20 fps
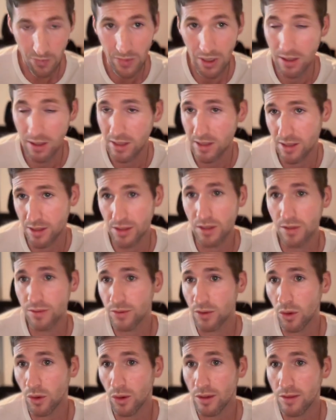This is a
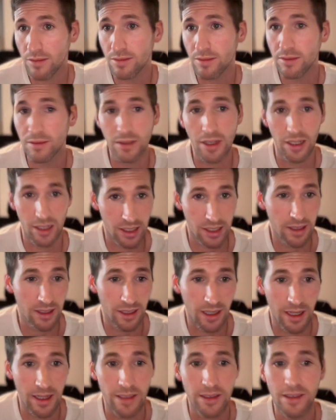4 and it
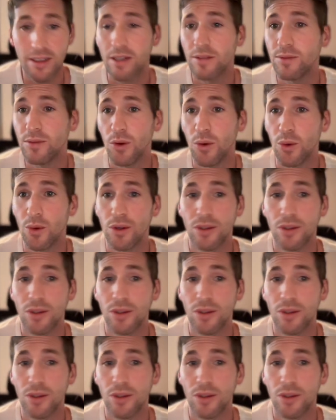guessed a 4.